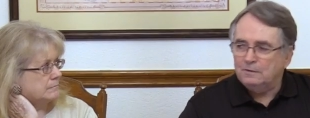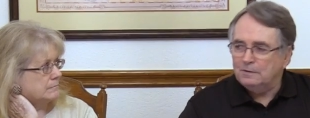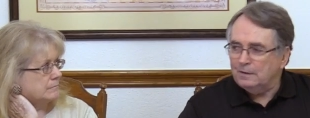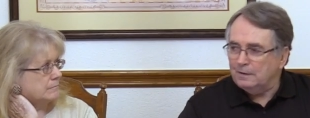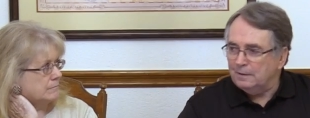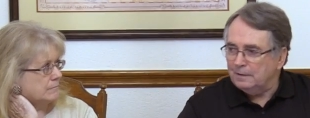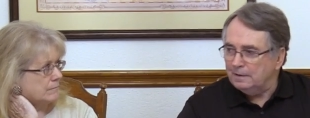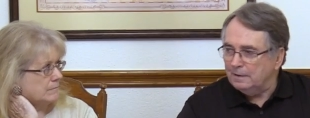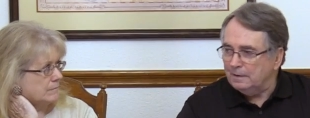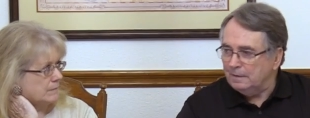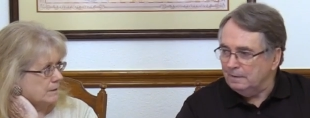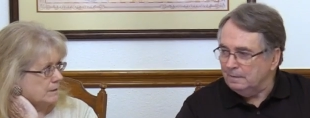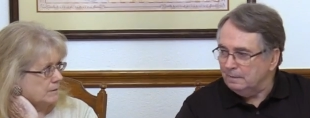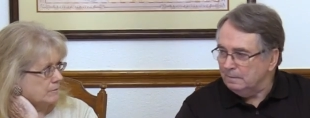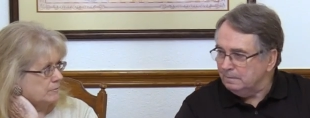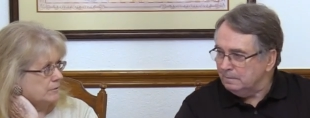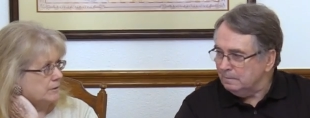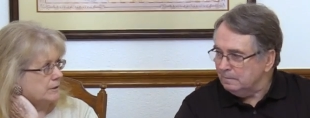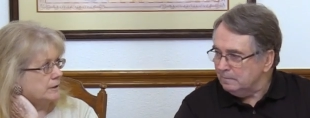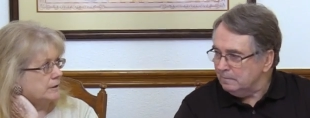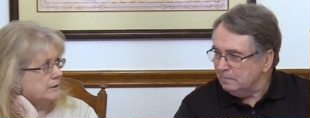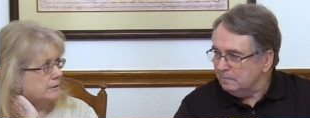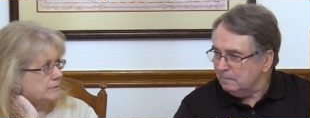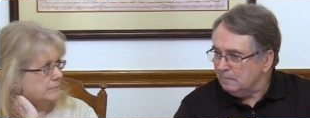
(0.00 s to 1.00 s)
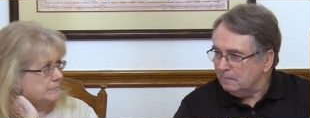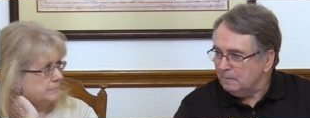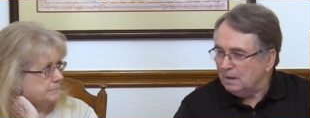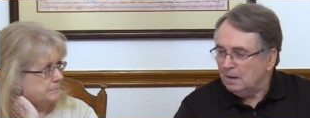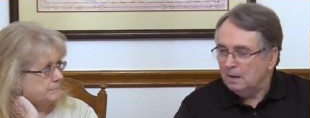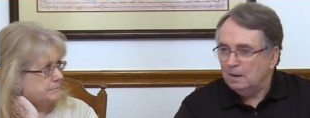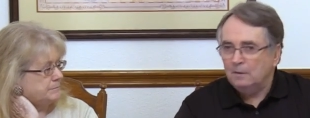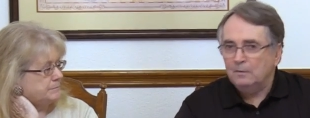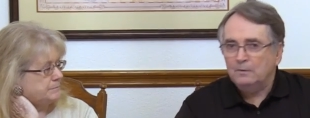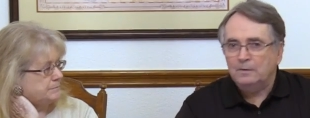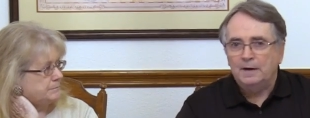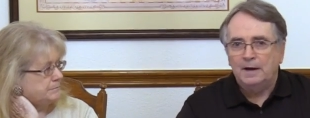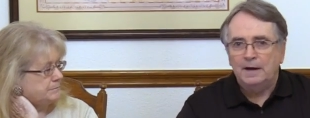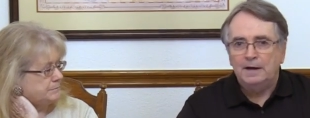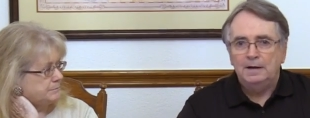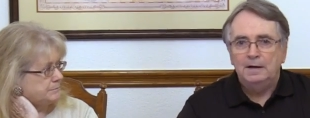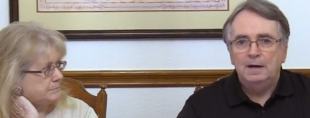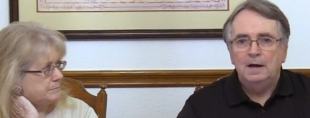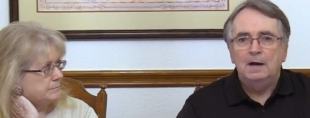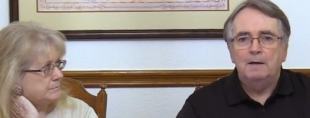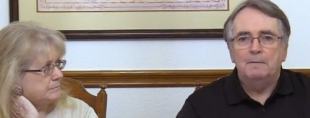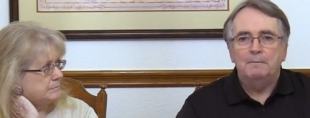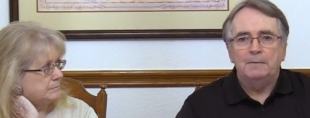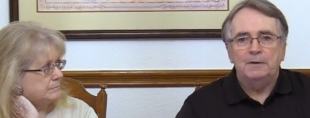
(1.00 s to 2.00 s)
Speaker 1: that they're in. Right. Okay?
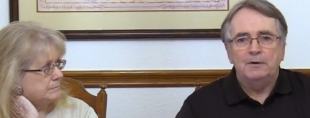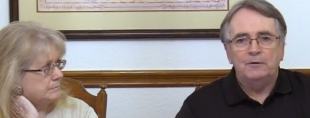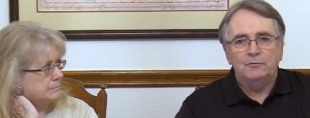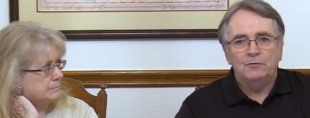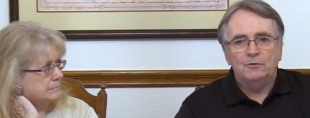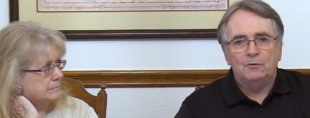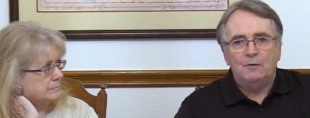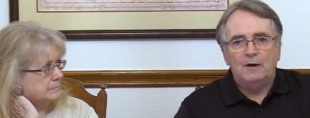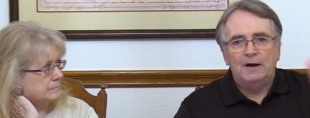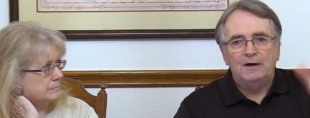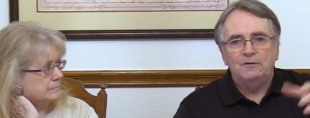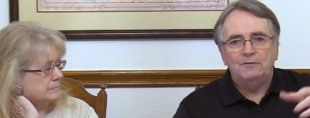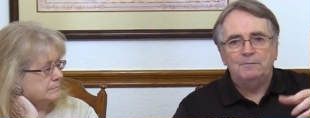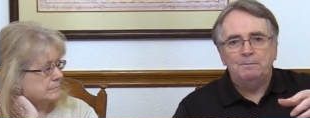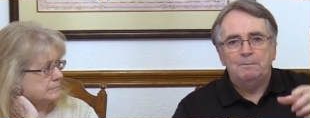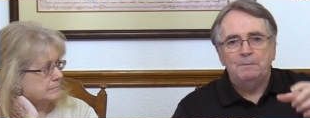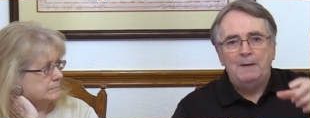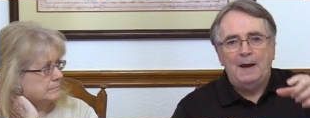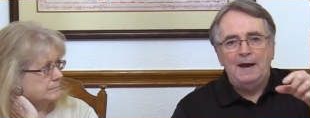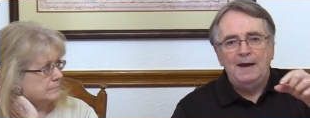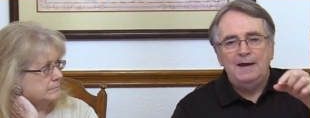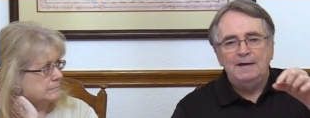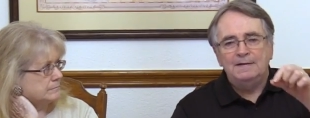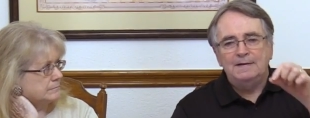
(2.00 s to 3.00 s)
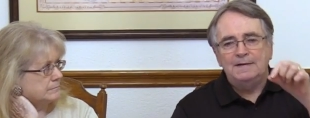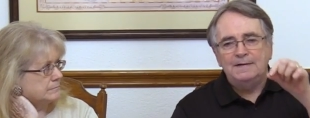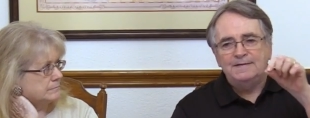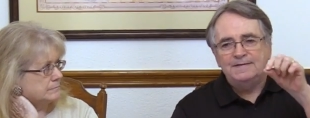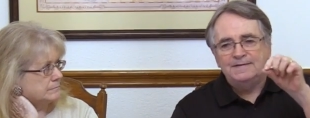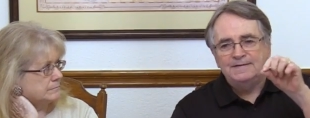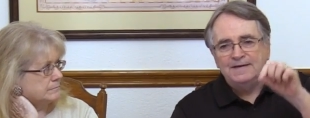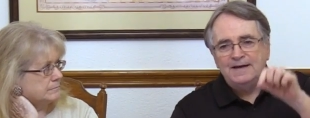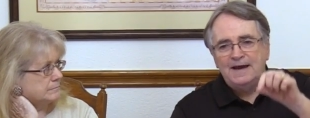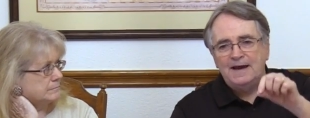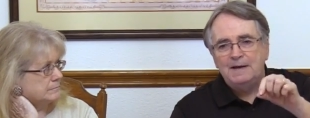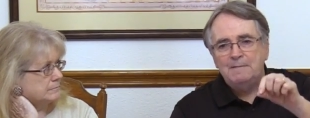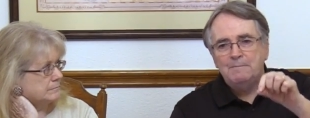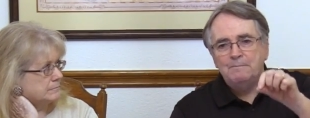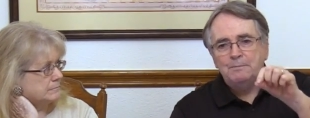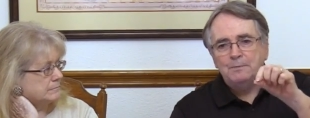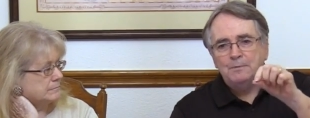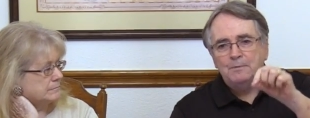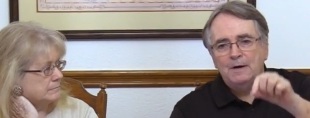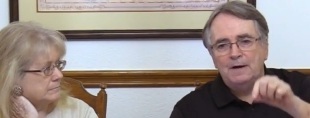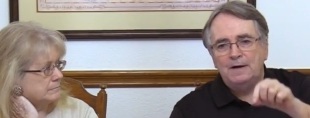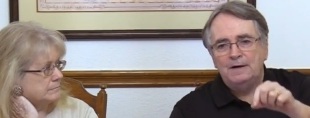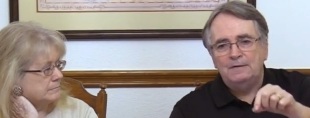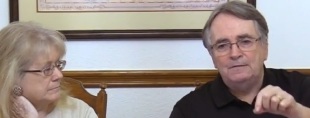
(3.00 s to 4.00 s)
Because Christ paid the same
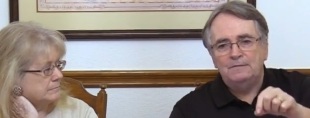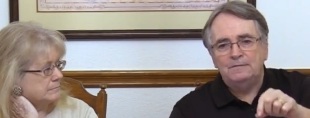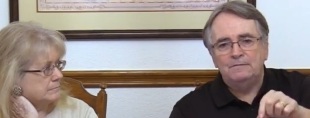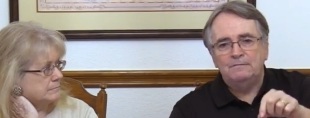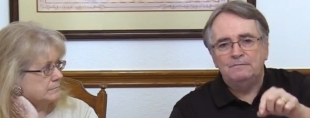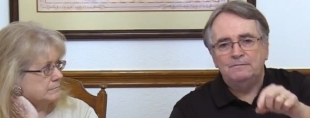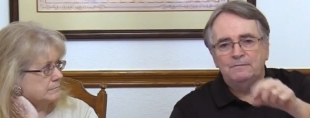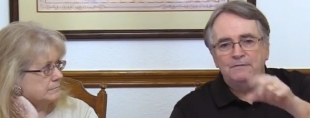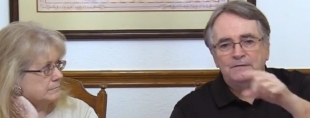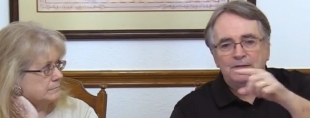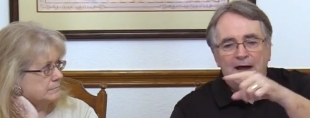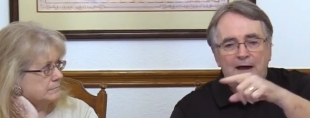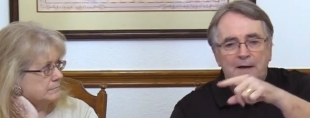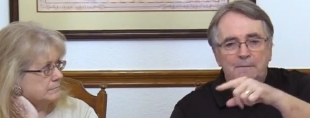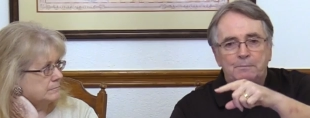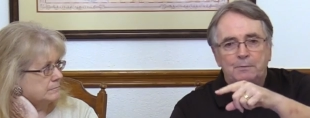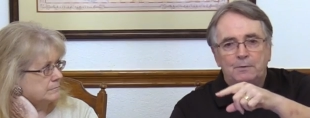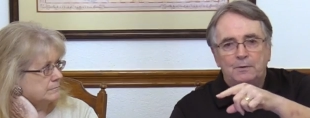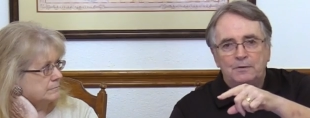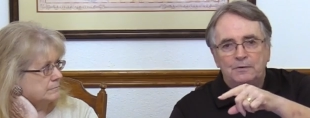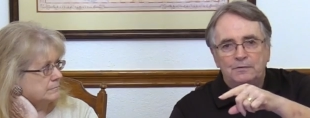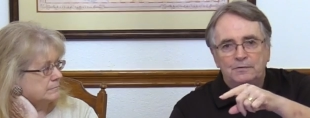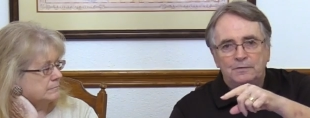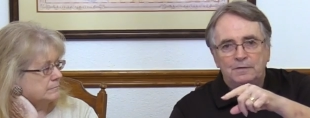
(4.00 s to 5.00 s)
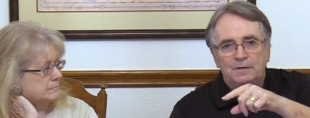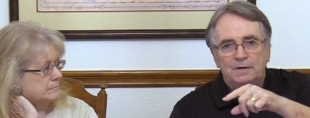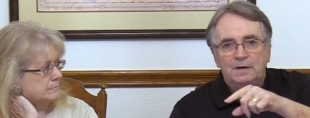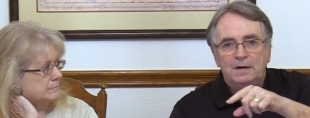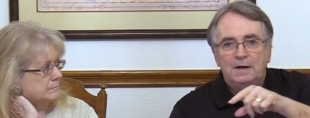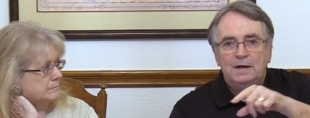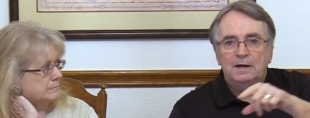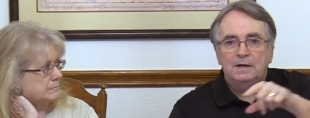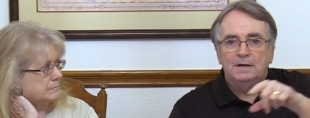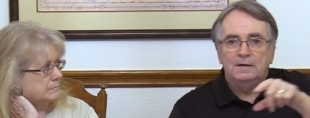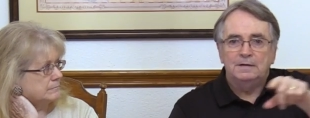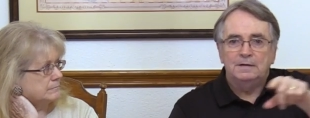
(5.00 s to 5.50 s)
price for that person